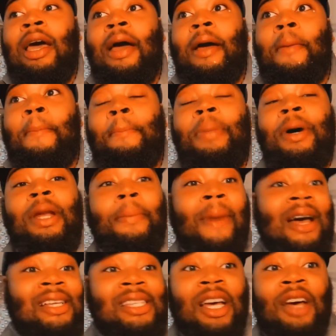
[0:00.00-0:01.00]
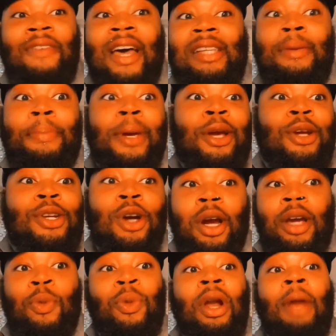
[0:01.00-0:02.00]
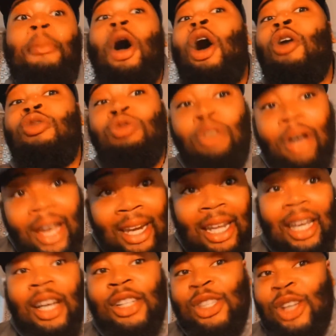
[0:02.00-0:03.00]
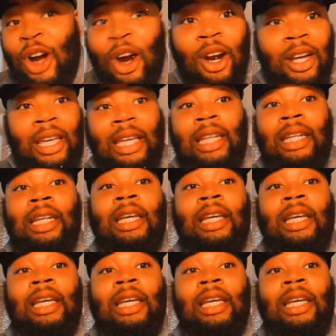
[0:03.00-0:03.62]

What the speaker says: putting myself as a bigger target when I'm already a target.